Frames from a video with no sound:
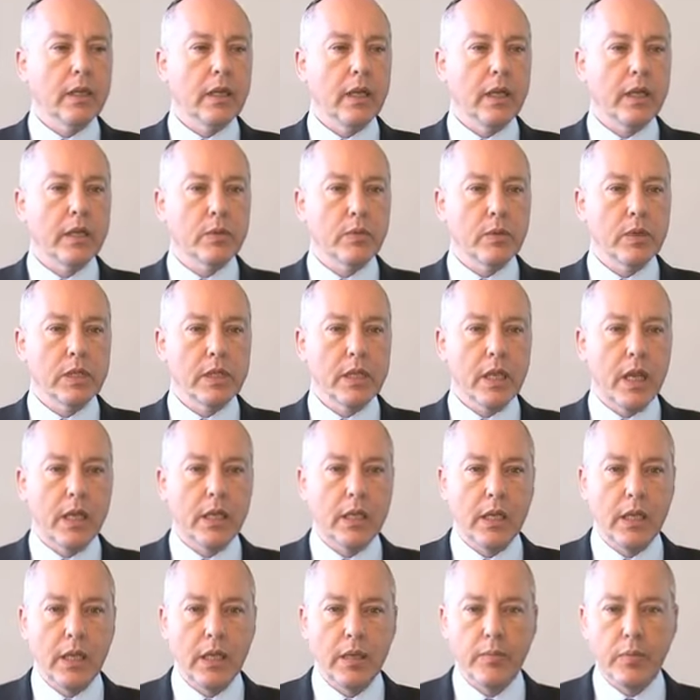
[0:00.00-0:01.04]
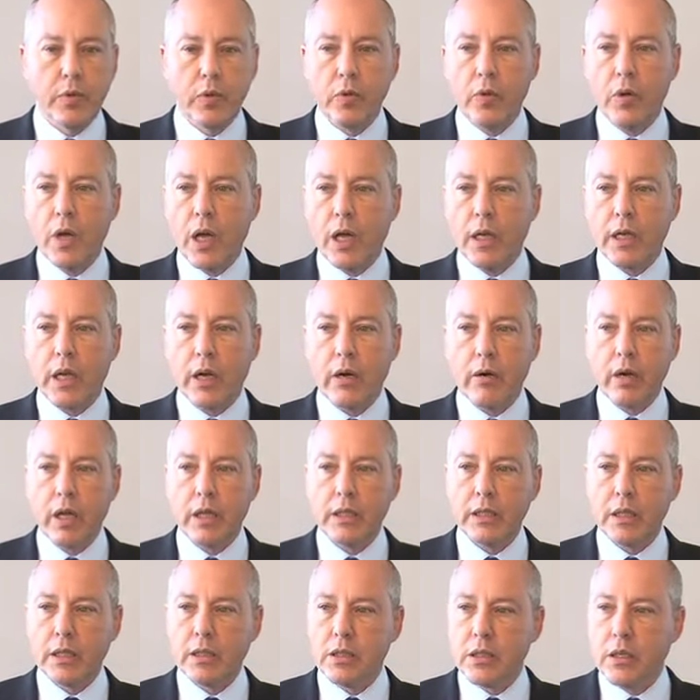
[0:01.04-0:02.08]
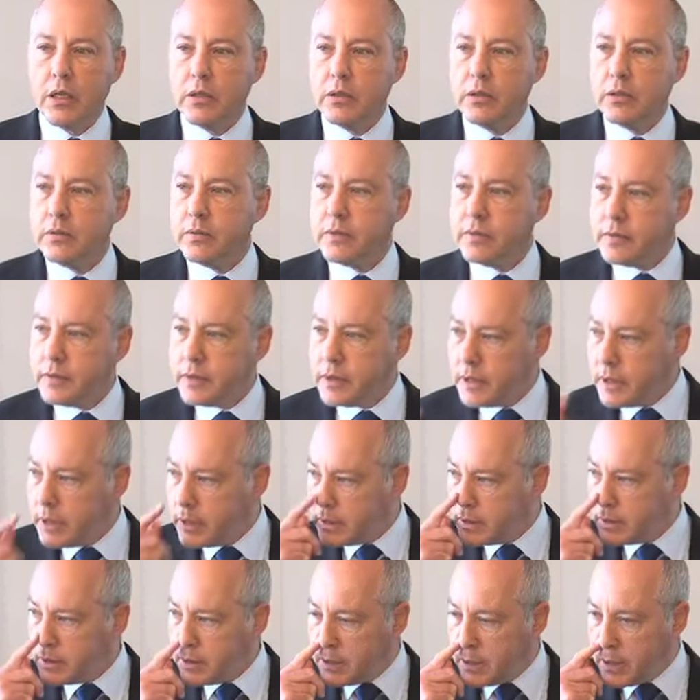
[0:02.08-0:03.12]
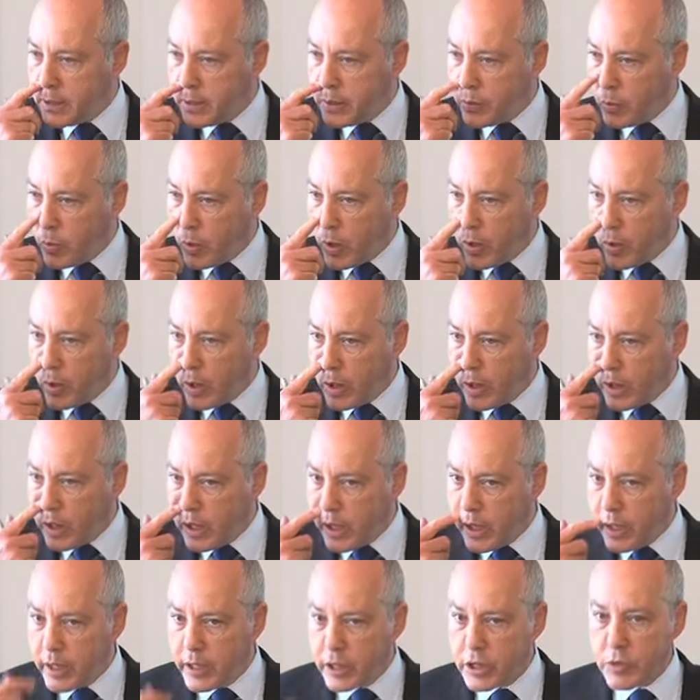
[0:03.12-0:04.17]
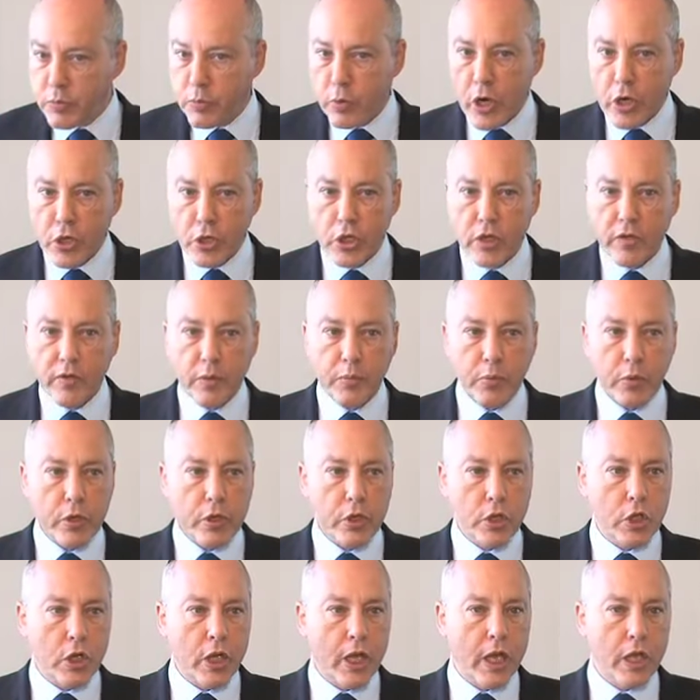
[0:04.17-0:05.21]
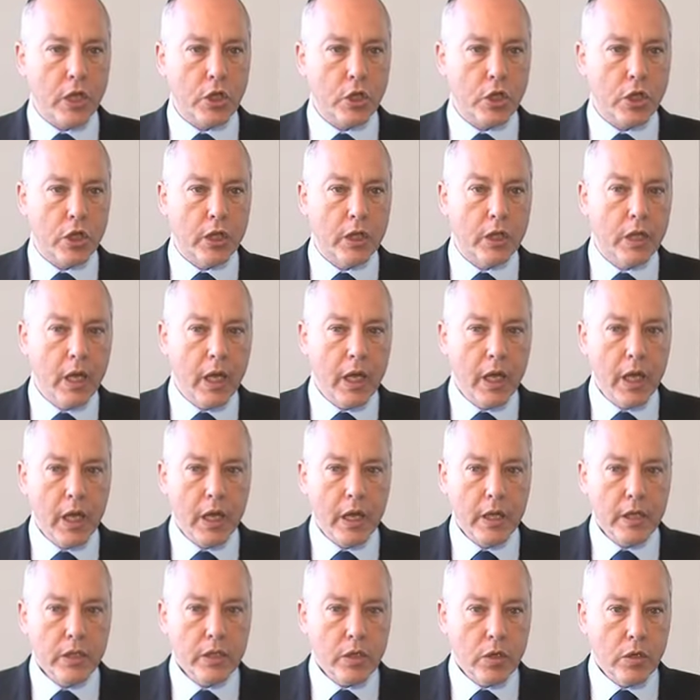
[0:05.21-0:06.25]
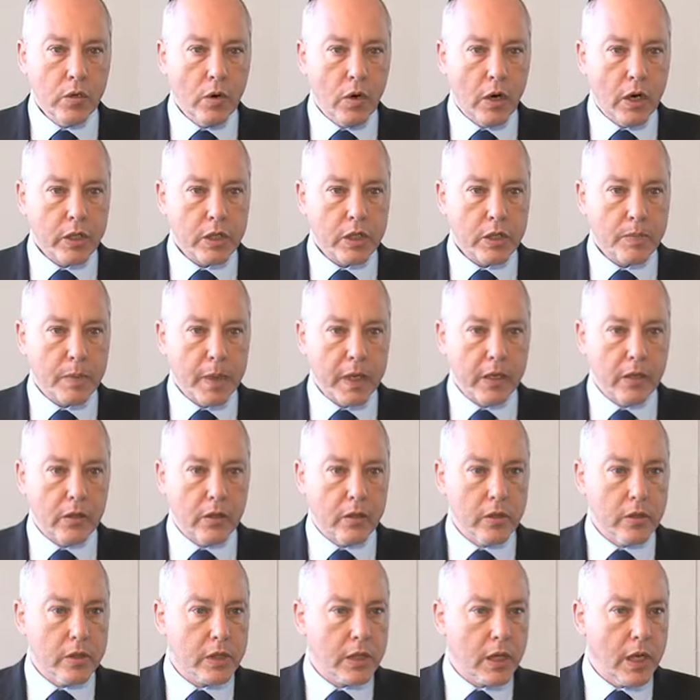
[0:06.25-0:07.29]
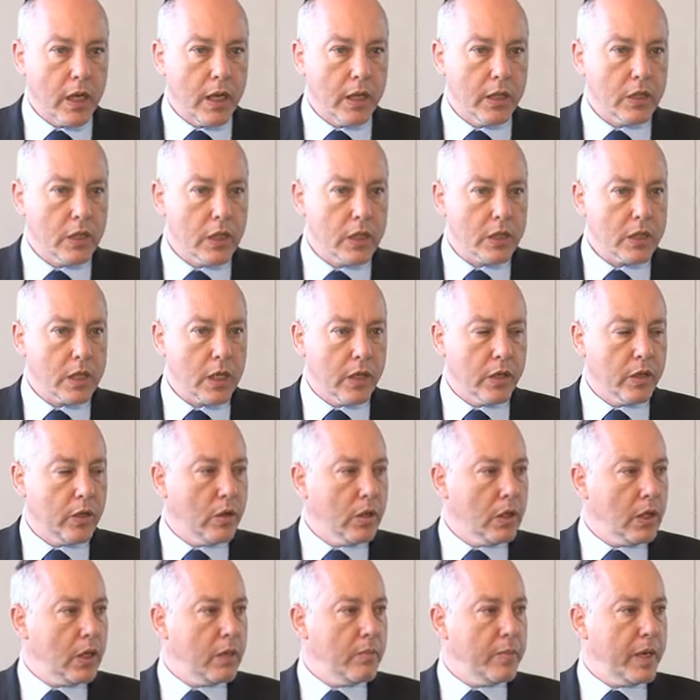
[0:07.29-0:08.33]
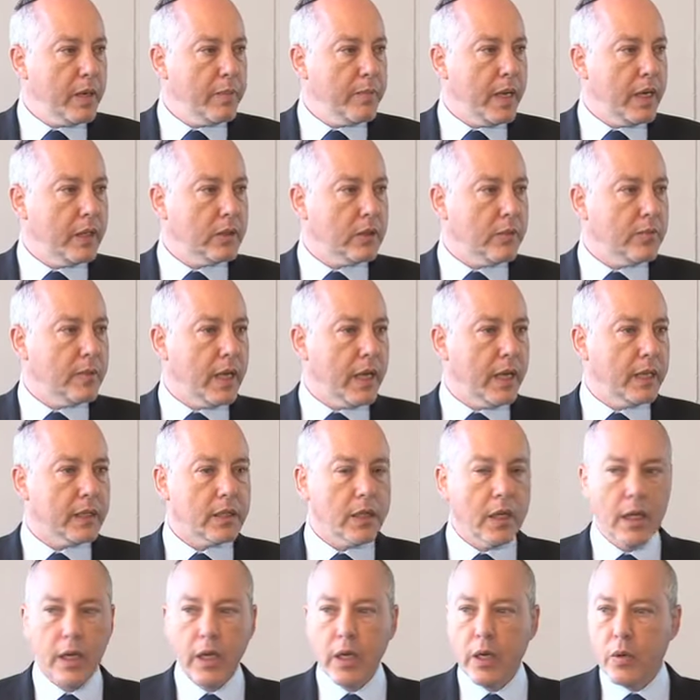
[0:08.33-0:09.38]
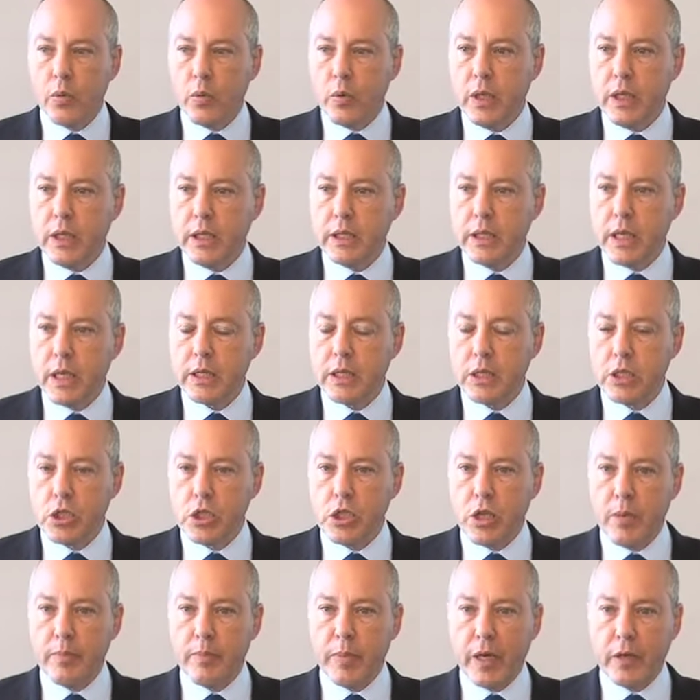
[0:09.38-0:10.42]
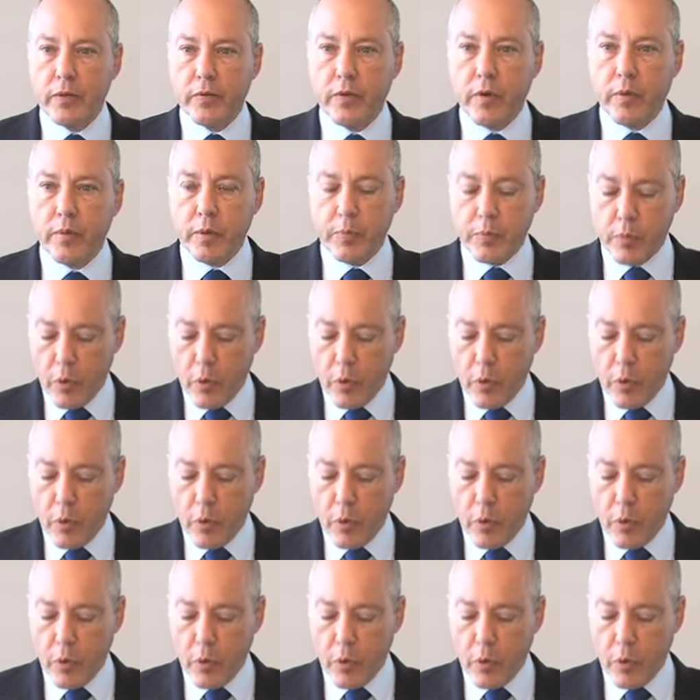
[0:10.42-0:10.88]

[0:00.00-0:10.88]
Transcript: as we say in Hebrew, hakarat tov, in an expression of appreciation to our speakers, and just tell you a little bit about them that really doesn't jump out from the